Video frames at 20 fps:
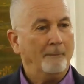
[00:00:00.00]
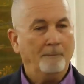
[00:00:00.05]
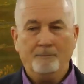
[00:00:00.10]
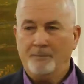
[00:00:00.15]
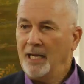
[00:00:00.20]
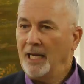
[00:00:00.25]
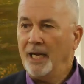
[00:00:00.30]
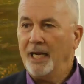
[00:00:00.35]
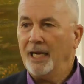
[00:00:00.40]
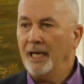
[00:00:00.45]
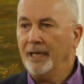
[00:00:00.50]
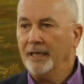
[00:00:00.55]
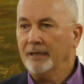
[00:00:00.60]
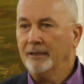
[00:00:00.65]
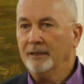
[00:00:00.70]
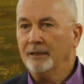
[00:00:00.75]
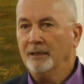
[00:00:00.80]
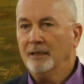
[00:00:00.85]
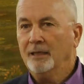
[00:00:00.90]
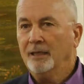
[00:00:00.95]
Beg.
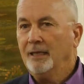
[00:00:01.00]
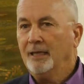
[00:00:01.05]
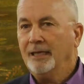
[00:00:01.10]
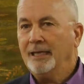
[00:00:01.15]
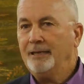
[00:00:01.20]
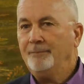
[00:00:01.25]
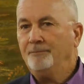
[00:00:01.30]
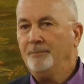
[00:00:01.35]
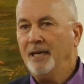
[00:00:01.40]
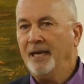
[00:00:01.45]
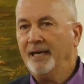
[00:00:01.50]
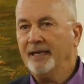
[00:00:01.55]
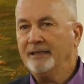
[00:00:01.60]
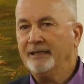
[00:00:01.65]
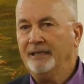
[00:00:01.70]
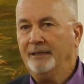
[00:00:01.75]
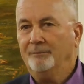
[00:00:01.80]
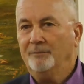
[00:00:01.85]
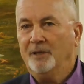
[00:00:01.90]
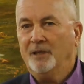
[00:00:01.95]
He begged
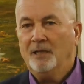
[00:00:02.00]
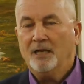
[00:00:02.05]
him.